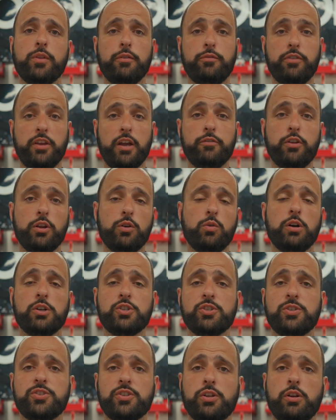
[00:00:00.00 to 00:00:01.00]
If you have any
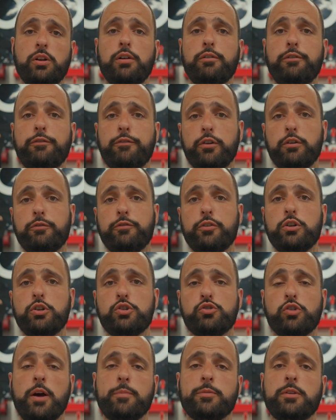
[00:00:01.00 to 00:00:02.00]
questions at all, feel free to
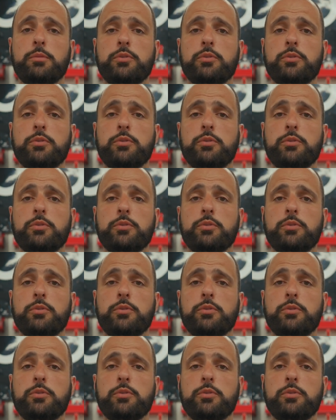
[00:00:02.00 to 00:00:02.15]
drop